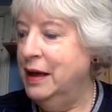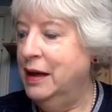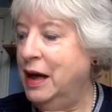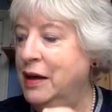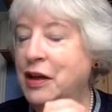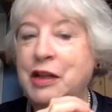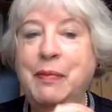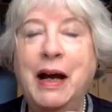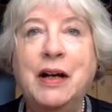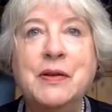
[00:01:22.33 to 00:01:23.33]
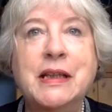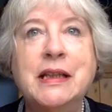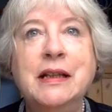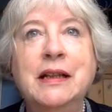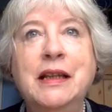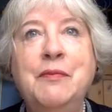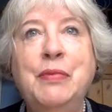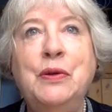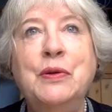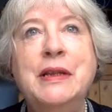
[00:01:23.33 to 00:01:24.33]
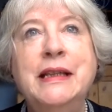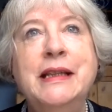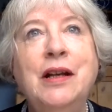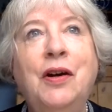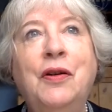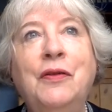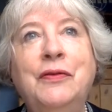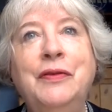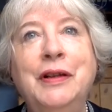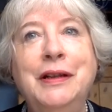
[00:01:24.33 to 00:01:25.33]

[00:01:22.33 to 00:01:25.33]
I heard about the importance of